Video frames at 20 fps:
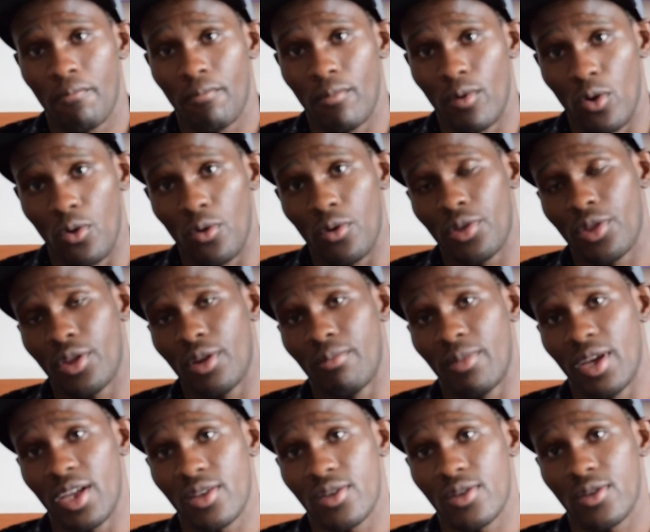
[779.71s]
north in
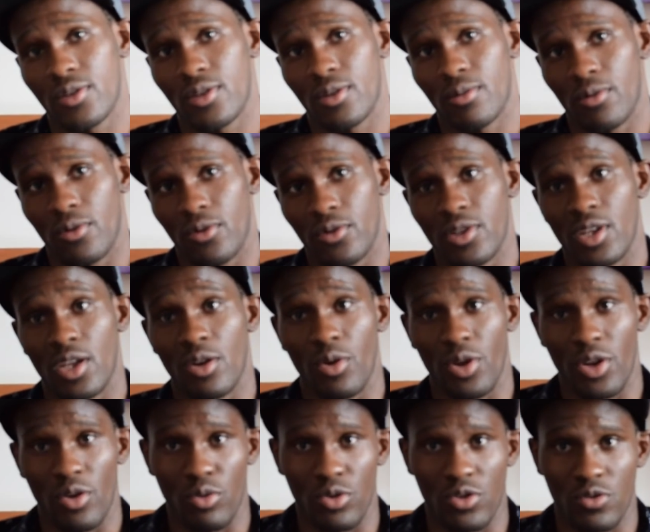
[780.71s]
Manchester, because that's where
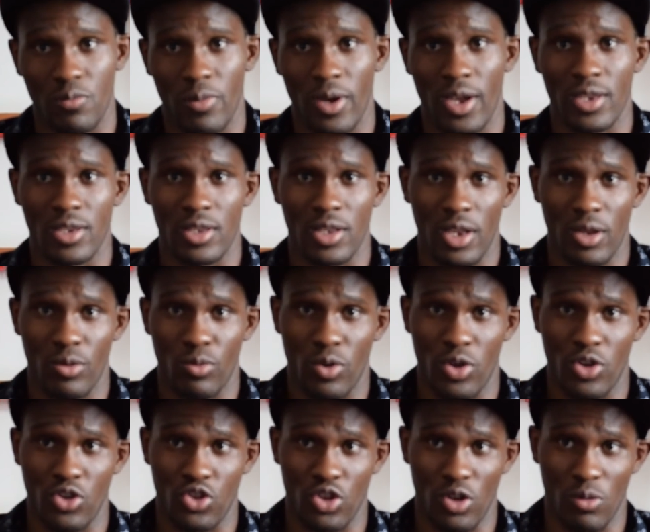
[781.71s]
he was based and that's where
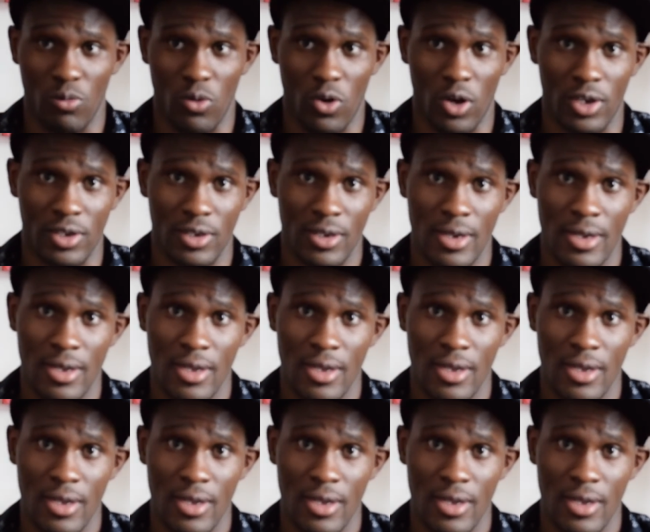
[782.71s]
his gym was.